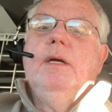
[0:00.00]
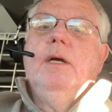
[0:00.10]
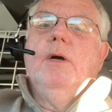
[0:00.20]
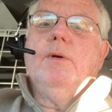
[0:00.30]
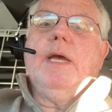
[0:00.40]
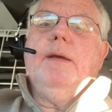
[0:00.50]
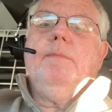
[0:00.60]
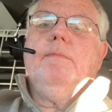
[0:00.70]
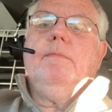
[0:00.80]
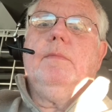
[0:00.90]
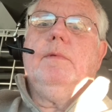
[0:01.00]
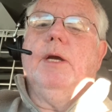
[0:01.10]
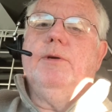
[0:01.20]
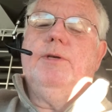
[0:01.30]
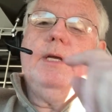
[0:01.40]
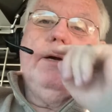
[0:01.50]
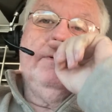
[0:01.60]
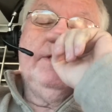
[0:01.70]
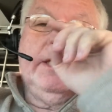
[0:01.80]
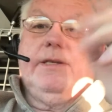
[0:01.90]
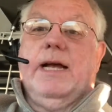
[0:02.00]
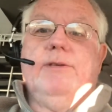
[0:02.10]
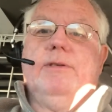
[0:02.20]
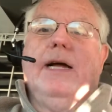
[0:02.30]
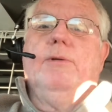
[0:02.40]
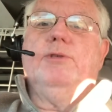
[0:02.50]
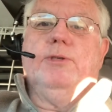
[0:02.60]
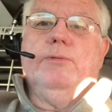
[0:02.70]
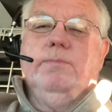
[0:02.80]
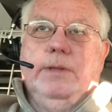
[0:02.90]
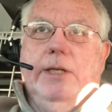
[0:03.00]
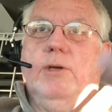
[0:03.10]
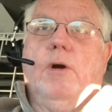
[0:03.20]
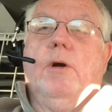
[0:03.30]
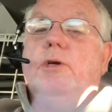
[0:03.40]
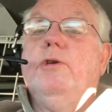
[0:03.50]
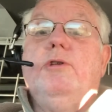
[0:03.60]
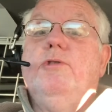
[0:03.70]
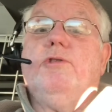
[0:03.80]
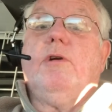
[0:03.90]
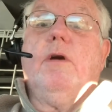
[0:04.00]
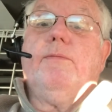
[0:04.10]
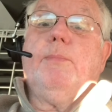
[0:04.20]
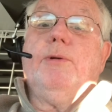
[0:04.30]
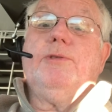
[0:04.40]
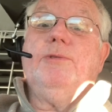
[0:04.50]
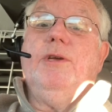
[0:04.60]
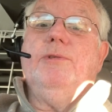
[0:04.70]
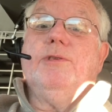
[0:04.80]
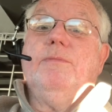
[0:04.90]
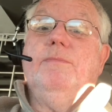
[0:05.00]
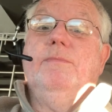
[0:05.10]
Okay, there you go, $6,000. You're in the car, and you can use the car for personal use.